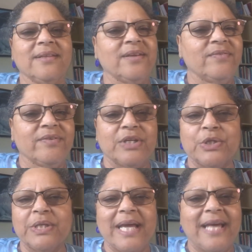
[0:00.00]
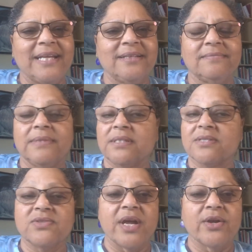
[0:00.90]
They're very good at it. It
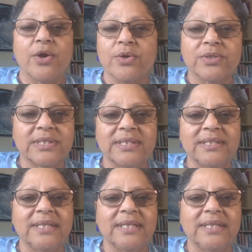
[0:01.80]
does not hurt.